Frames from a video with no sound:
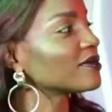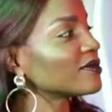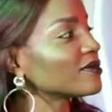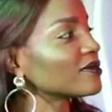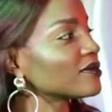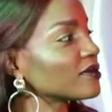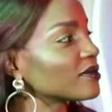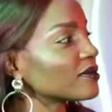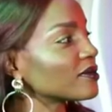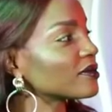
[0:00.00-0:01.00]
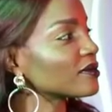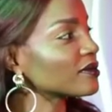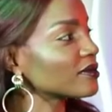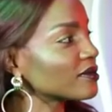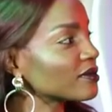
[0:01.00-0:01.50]

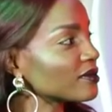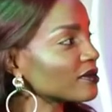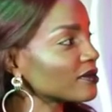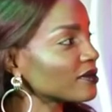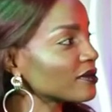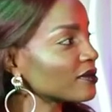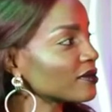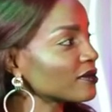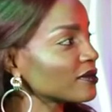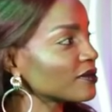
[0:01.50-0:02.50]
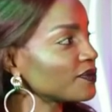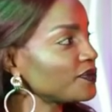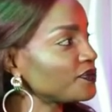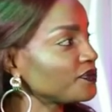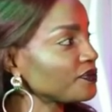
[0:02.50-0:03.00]

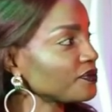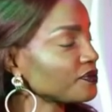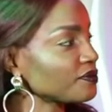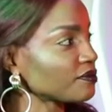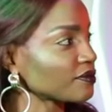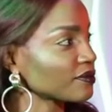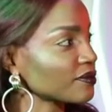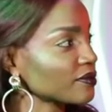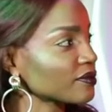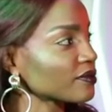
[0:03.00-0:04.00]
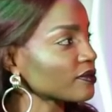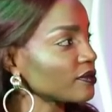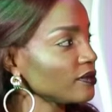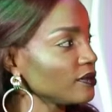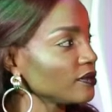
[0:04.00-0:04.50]

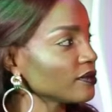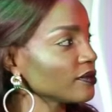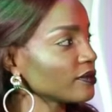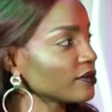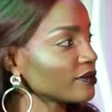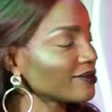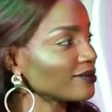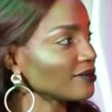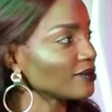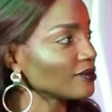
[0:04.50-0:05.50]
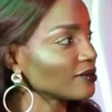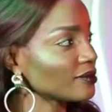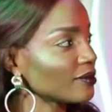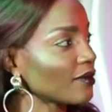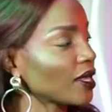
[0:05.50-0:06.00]

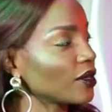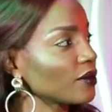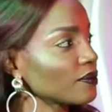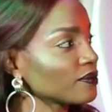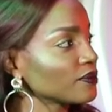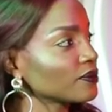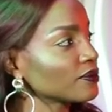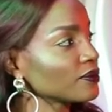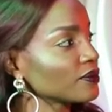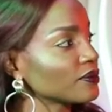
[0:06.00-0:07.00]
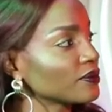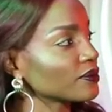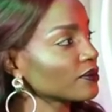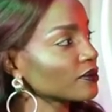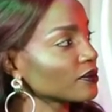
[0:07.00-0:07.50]

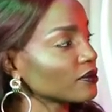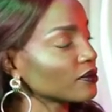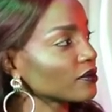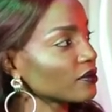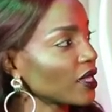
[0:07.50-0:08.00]
[no speech]